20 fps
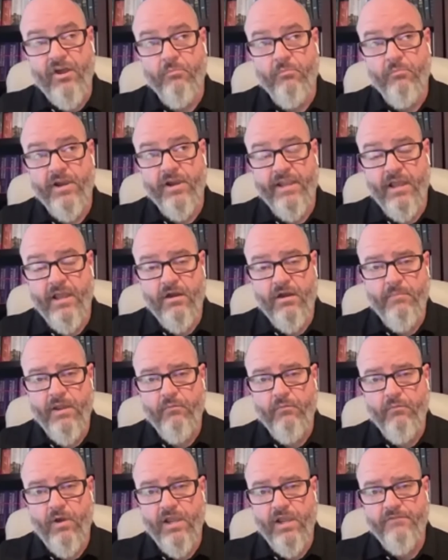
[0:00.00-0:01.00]
I'm at home right
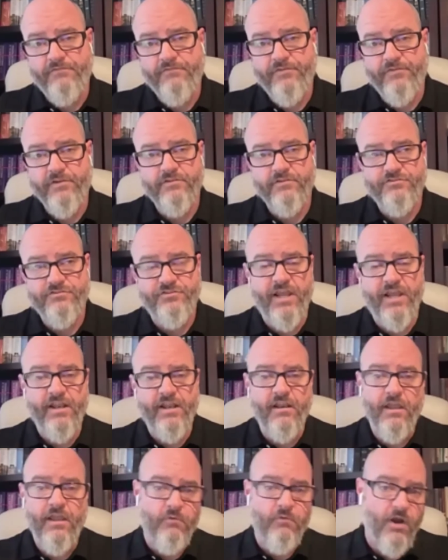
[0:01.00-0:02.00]
now. My wife,
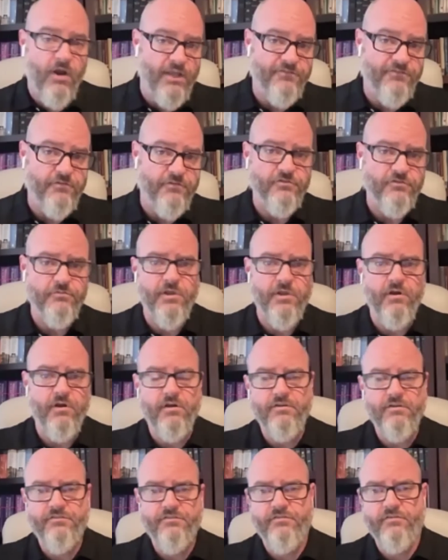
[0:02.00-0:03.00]
Shannon, and I were high school
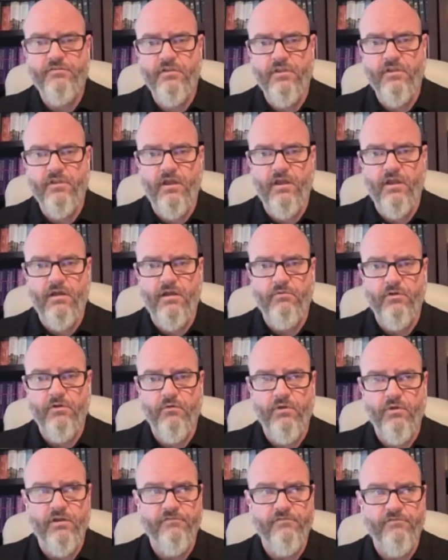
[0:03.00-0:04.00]
sweethearts.
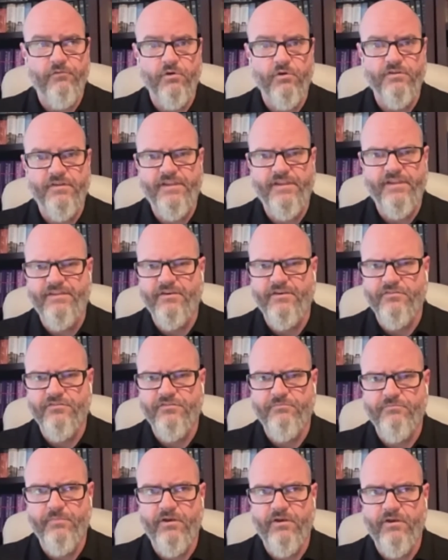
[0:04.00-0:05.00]
Uh, we're going on 14
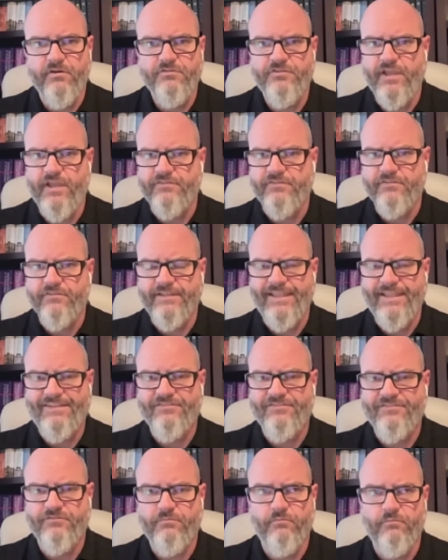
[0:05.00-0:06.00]
years of marriage.
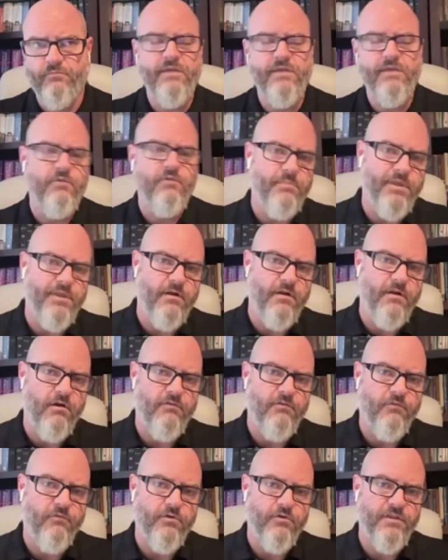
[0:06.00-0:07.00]
Actually, next week will
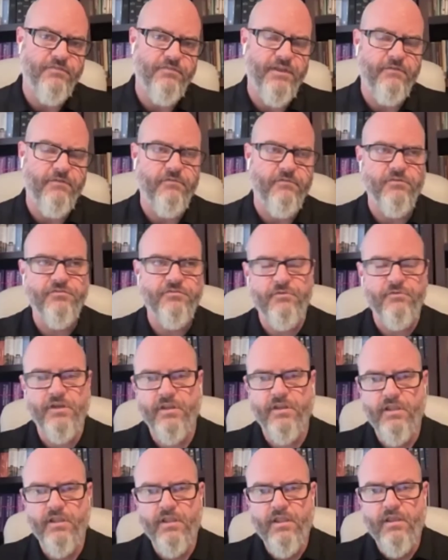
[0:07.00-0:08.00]
be our 14th
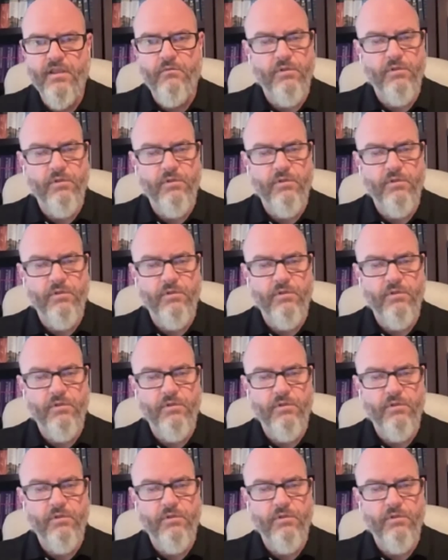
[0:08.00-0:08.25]
anniversary.